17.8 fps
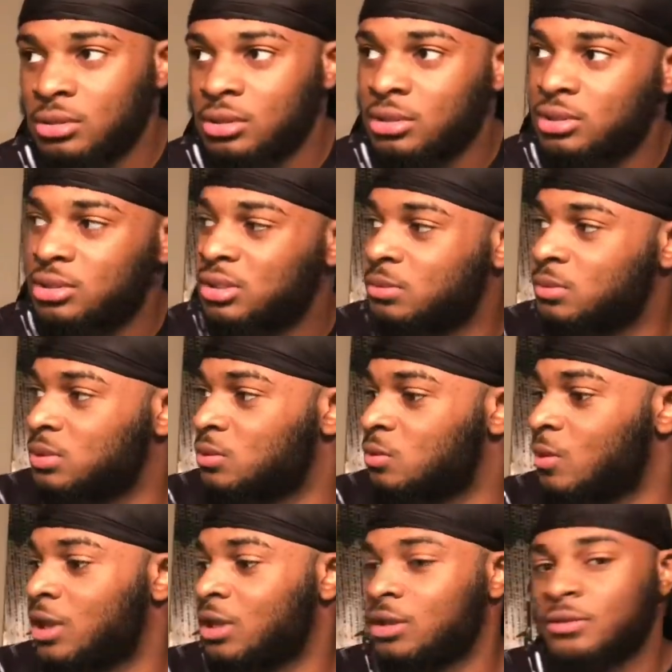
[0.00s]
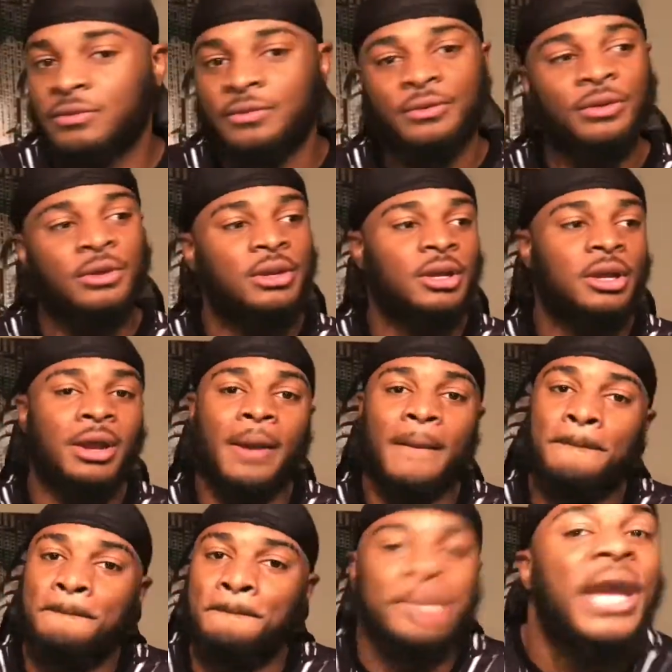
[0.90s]
This shit was whack as fuck. And
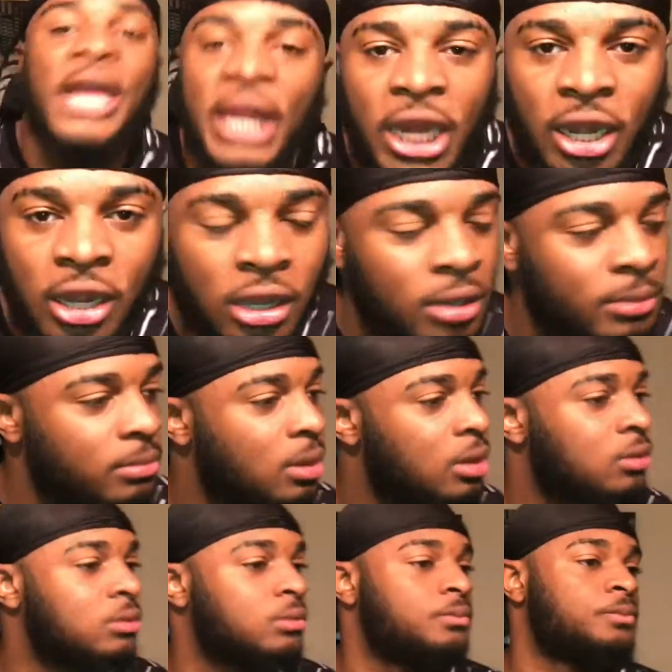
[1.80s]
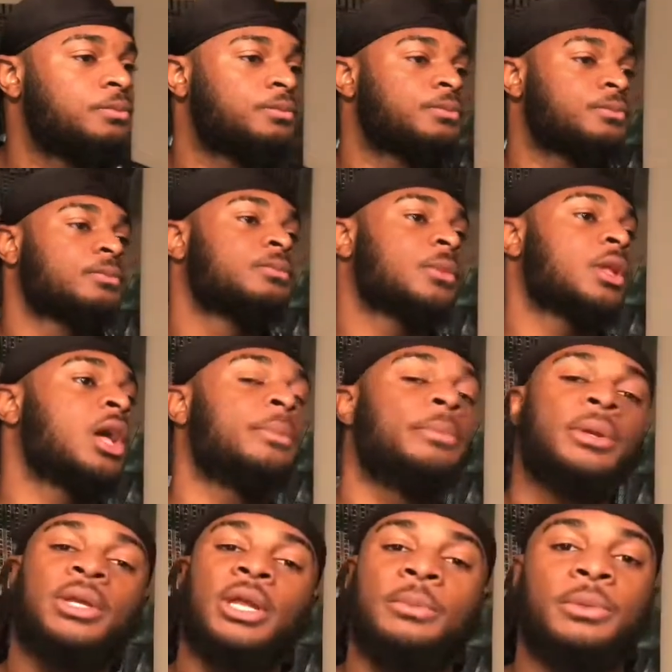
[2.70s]
I beat it up, bro. I
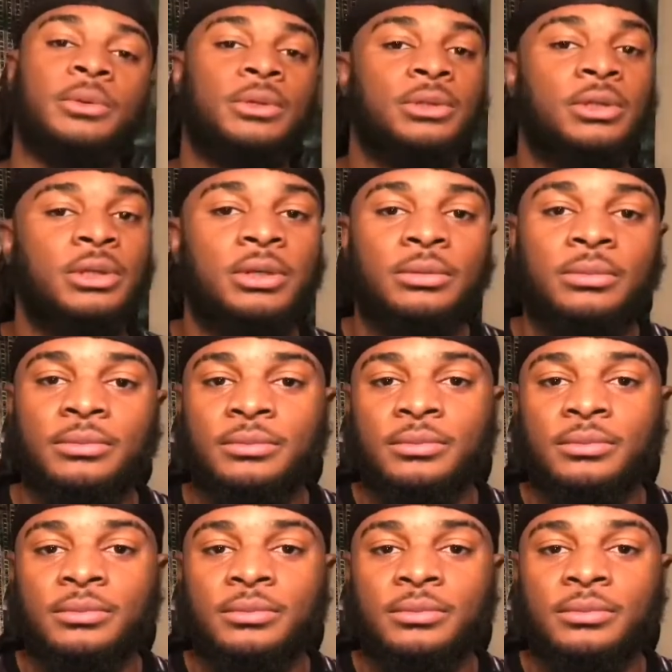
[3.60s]
beat that puss up.